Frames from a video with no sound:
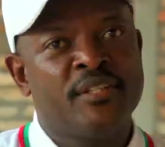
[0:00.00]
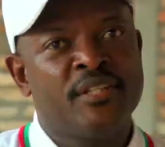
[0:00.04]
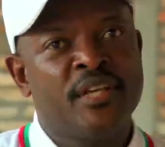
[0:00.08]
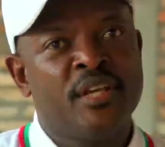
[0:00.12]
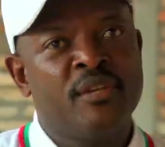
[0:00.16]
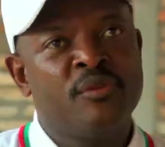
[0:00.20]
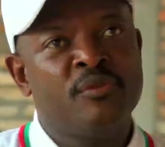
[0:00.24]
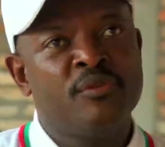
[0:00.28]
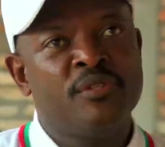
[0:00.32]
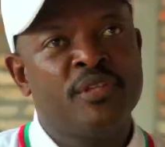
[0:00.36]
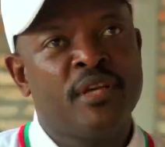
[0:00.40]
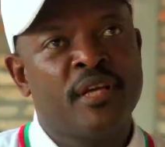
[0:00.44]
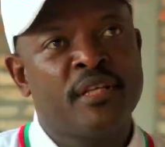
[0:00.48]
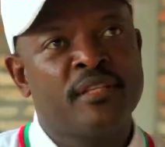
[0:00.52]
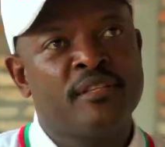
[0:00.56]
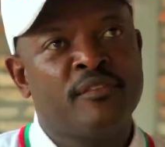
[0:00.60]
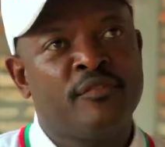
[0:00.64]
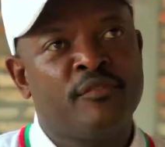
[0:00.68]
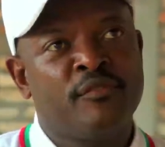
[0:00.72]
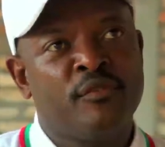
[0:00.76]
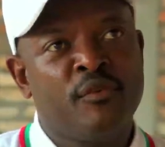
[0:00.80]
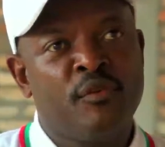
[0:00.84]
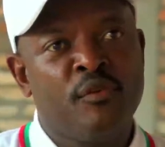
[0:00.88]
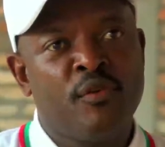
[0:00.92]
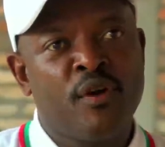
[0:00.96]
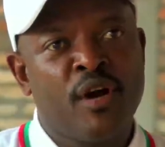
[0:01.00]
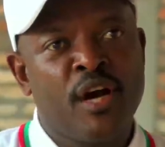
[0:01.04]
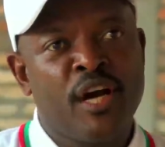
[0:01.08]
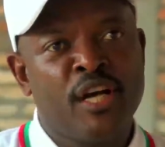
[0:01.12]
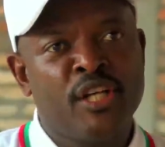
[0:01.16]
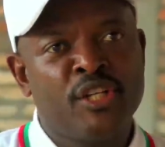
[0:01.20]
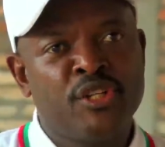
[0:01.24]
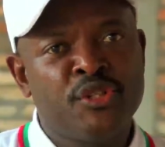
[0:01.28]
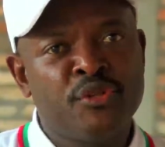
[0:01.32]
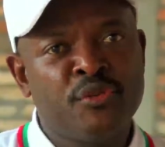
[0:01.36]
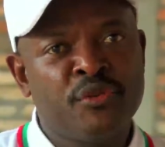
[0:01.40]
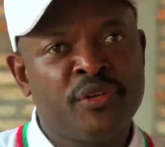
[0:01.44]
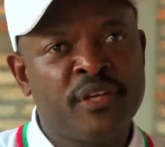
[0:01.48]
tell you that for
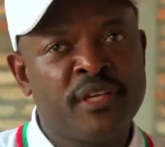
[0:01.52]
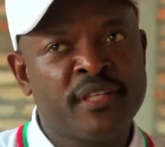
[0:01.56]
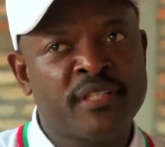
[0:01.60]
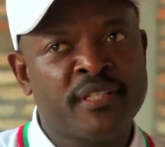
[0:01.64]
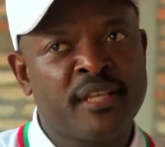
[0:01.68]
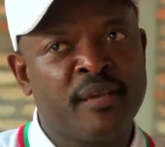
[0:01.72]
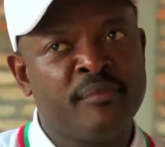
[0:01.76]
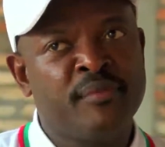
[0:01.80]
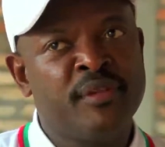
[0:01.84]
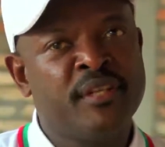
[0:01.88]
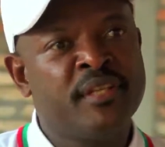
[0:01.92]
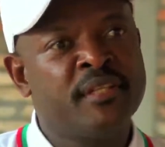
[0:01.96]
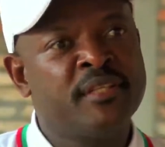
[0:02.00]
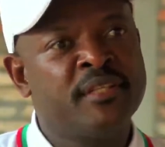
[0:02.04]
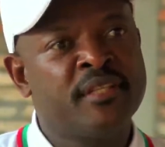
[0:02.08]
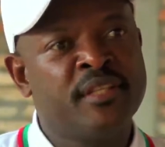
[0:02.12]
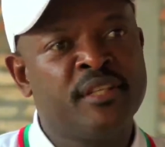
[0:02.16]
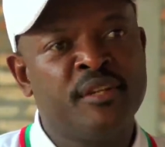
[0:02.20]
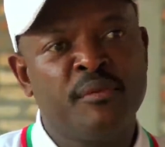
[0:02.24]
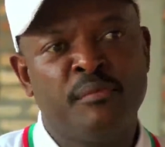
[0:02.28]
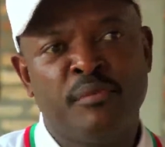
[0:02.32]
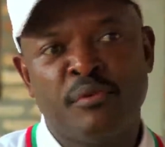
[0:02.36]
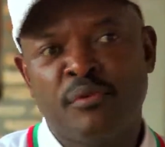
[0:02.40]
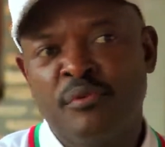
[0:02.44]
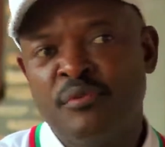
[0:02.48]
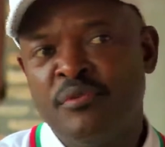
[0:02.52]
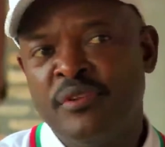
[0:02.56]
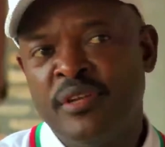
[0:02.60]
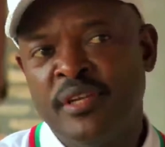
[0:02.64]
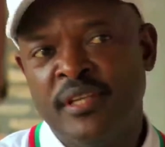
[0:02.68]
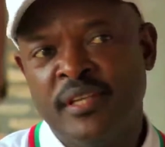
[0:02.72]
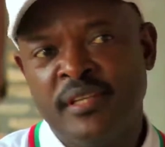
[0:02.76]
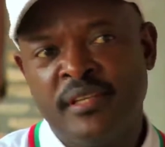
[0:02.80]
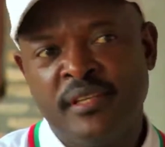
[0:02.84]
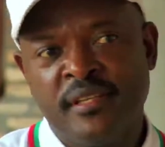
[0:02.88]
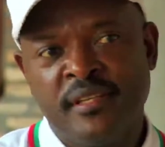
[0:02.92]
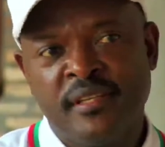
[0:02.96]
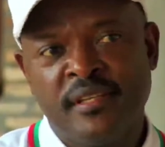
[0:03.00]
enduring stability in
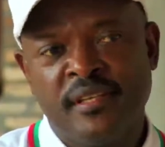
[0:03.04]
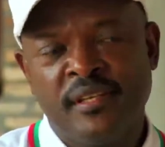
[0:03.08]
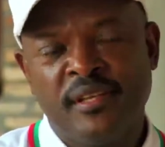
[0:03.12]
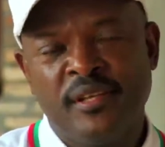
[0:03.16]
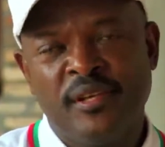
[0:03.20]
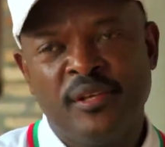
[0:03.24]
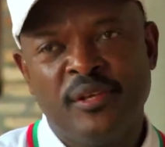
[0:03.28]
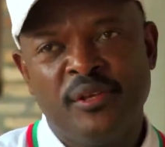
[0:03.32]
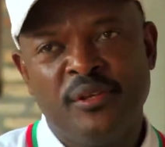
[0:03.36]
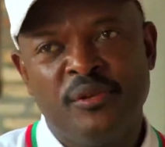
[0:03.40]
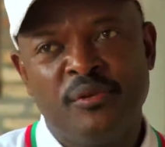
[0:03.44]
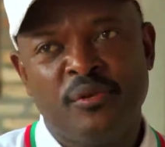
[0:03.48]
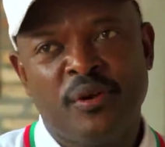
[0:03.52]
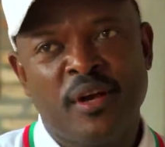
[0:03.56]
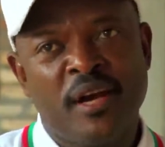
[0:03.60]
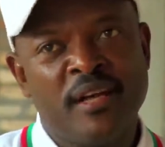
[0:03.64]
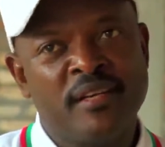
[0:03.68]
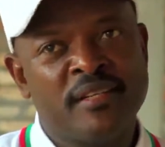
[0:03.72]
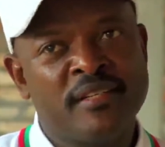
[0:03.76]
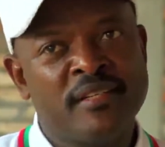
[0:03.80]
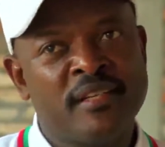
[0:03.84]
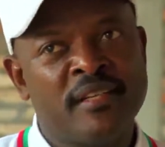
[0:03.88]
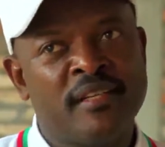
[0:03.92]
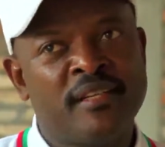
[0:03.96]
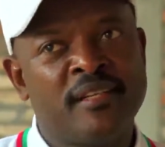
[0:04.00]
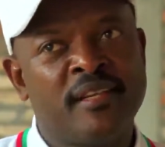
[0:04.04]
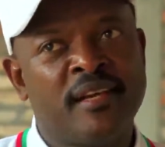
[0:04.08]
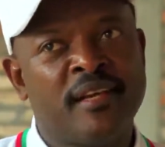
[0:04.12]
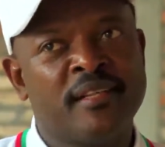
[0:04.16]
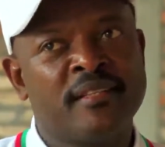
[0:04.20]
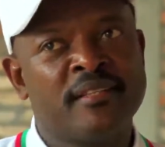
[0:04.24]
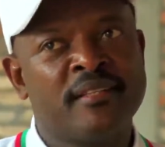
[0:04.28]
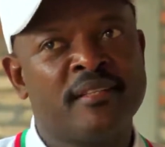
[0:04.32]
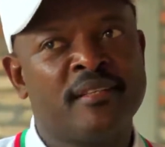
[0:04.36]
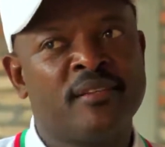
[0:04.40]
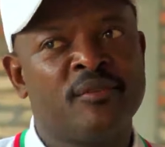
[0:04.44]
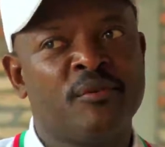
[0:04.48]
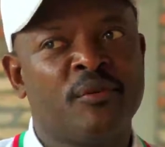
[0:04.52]
Burundi, you can say
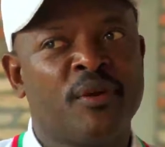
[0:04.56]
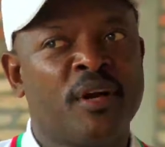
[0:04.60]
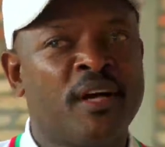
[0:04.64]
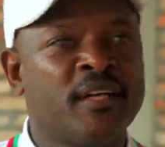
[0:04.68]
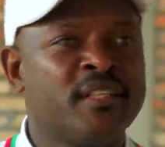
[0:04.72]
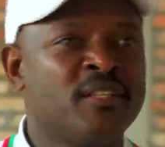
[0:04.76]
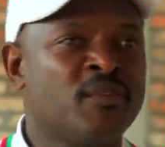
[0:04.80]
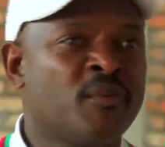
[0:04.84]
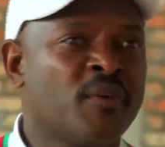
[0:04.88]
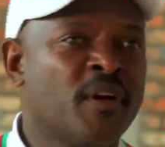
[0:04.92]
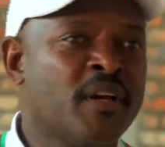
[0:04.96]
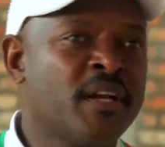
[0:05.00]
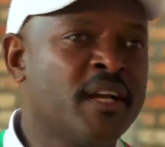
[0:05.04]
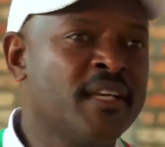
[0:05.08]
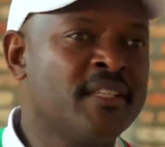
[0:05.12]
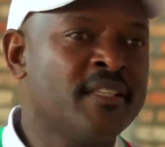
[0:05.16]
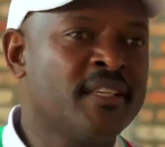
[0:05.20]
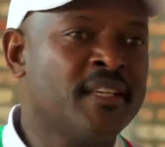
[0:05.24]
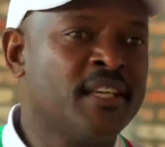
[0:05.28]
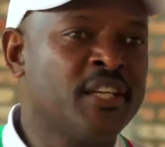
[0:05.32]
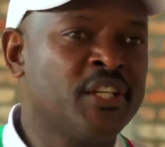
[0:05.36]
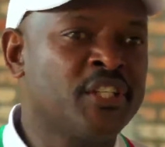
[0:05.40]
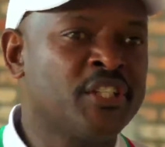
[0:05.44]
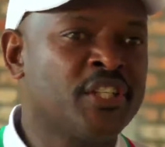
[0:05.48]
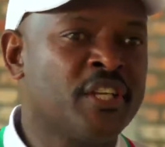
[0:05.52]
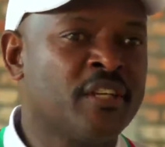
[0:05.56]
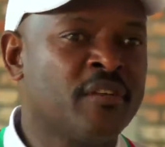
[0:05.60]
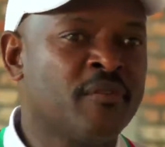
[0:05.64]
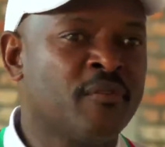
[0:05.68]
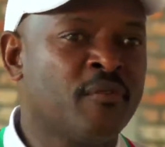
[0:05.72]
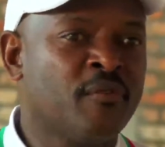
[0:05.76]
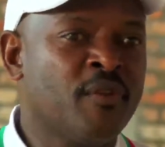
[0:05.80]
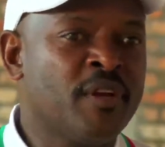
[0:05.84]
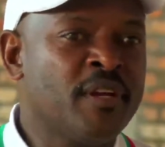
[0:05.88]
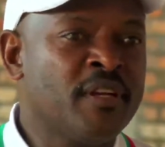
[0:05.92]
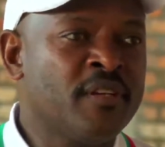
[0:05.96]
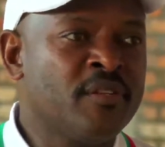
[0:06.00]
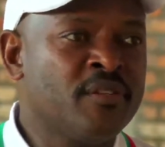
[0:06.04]
that uh, you can't organize election
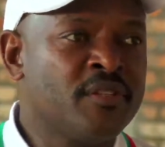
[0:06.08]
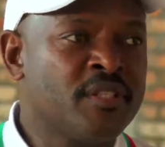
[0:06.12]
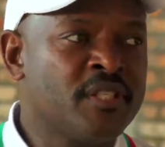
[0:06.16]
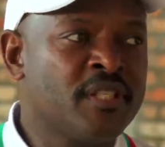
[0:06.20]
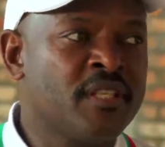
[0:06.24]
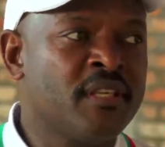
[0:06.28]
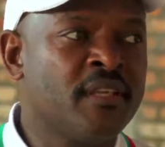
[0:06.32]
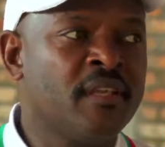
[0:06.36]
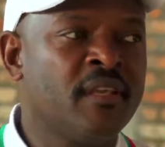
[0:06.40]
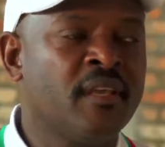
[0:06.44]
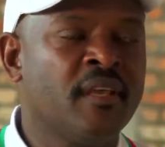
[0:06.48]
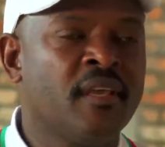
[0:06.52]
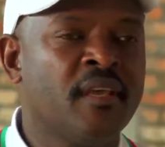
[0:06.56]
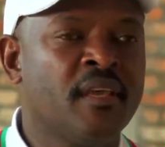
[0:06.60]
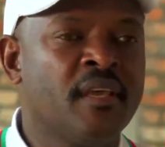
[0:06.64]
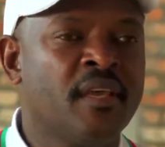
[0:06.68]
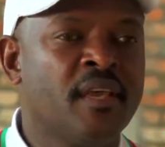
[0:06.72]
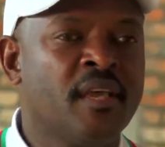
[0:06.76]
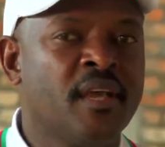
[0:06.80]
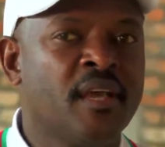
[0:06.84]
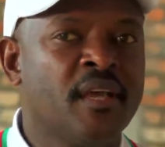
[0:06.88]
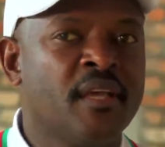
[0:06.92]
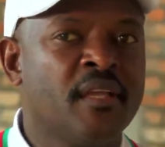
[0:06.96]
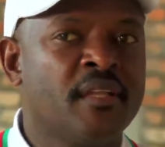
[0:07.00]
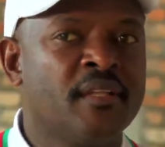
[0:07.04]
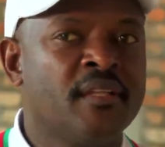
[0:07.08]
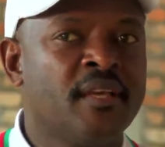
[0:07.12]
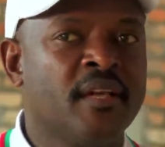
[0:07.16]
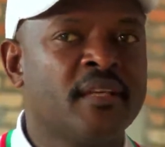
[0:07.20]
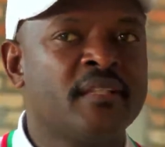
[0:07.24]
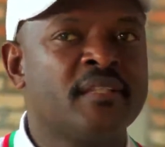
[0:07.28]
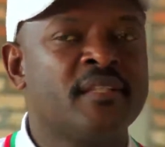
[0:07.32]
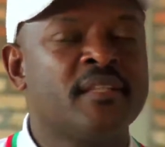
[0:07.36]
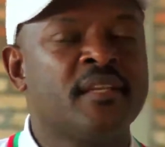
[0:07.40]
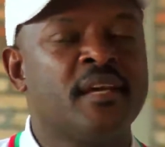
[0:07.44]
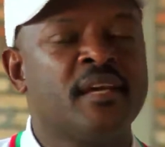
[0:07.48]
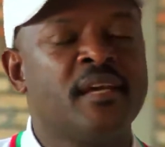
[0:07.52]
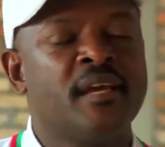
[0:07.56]
when you see
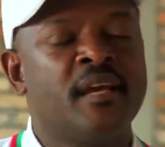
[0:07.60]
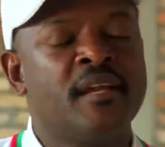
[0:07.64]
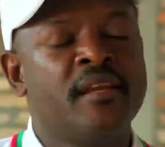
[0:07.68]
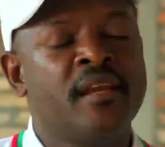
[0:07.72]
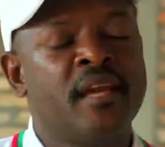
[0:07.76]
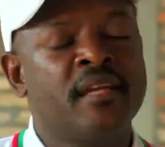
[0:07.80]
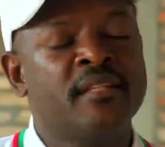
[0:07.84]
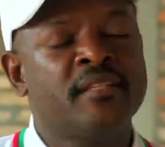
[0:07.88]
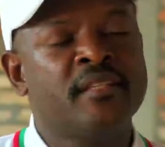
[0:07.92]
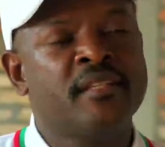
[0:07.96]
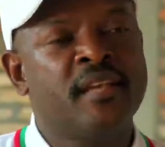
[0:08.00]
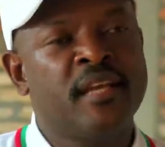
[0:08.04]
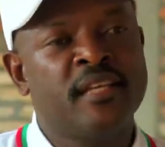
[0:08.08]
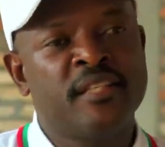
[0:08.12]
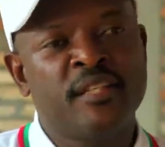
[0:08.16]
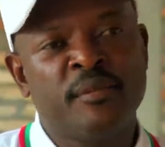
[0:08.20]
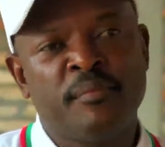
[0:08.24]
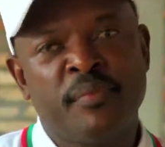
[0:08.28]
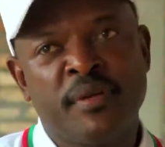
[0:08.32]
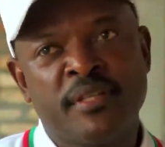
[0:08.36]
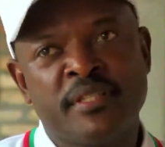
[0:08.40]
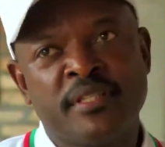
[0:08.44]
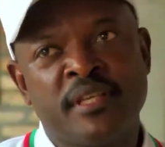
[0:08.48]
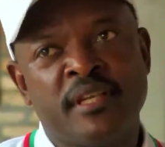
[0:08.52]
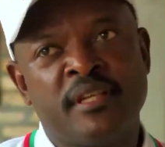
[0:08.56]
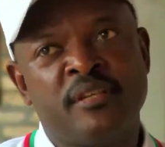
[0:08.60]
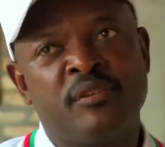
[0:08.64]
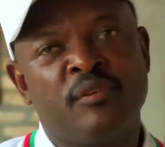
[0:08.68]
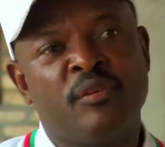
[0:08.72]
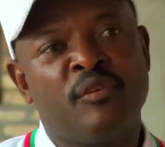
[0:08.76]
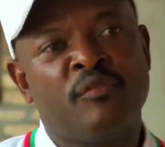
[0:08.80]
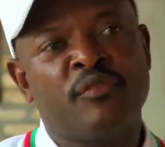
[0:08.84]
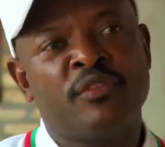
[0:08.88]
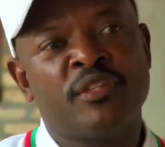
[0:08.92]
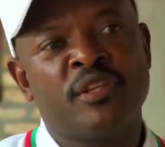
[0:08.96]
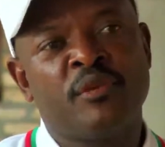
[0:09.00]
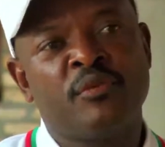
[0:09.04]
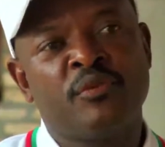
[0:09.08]
that 90% uh,
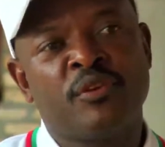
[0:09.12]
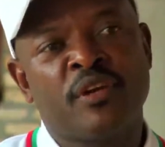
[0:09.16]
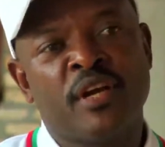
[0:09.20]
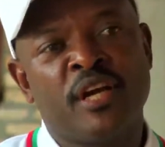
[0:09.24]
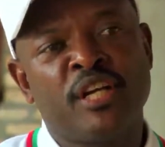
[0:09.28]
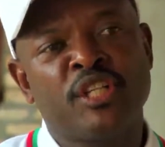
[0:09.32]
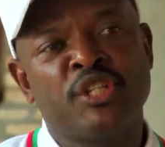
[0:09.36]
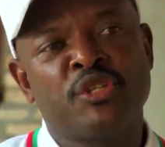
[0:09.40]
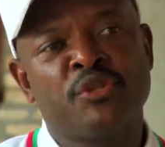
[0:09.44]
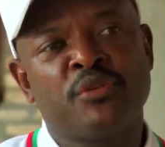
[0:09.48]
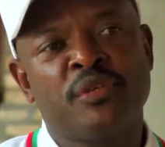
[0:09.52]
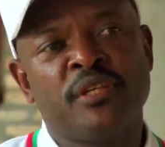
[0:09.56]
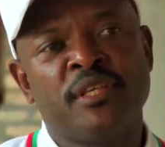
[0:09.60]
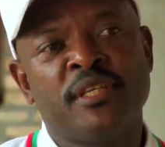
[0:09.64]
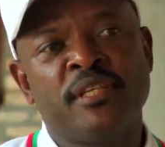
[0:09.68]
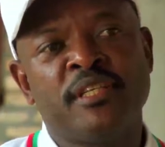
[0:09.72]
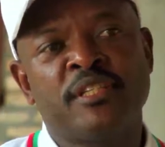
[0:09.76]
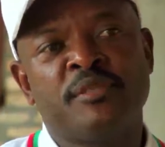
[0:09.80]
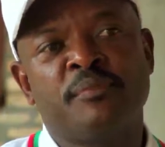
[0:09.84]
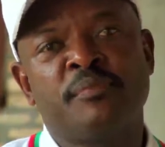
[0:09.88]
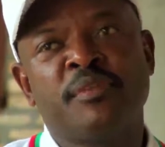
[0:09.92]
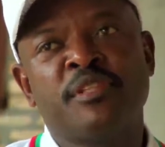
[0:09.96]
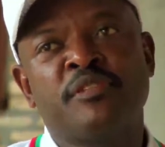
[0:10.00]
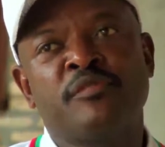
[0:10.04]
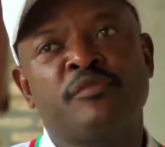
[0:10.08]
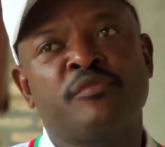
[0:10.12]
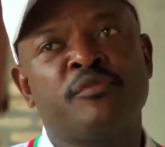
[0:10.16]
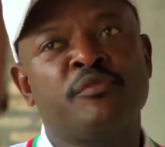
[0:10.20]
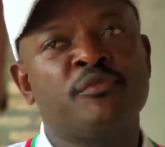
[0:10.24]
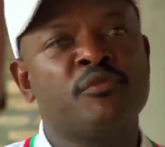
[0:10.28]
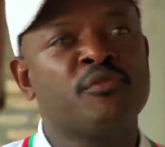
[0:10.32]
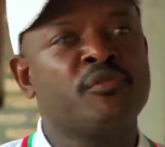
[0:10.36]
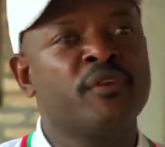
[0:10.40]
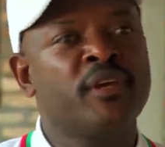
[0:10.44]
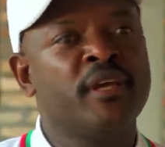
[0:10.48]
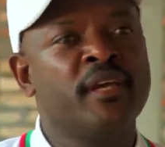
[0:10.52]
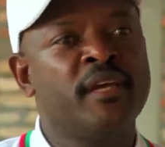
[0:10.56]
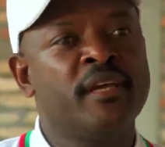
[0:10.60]
of the whole country is
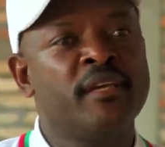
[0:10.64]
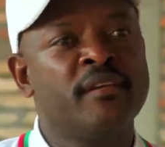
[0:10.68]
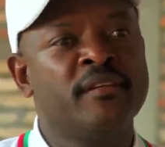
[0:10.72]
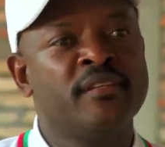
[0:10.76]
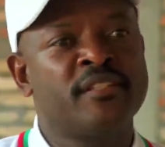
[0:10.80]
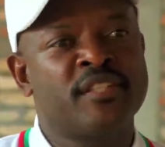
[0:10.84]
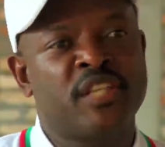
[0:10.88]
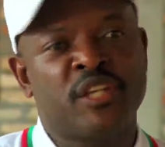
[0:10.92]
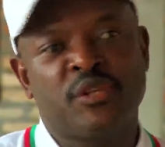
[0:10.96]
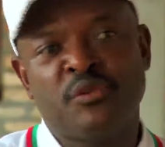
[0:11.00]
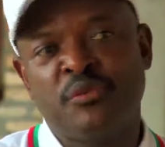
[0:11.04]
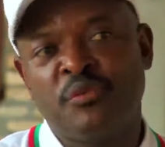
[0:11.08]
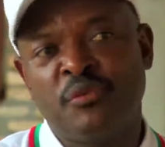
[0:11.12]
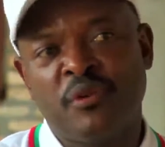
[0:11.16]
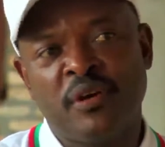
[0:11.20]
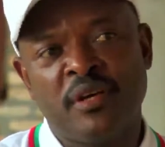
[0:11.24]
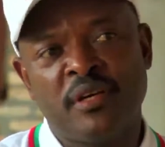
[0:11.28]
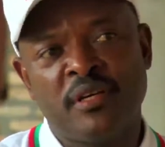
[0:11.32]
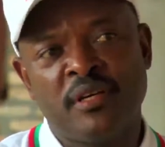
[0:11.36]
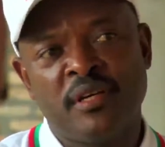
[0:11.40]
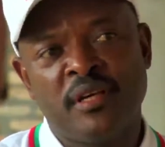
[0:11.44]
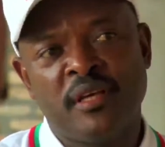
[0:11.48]
peaceful and secure.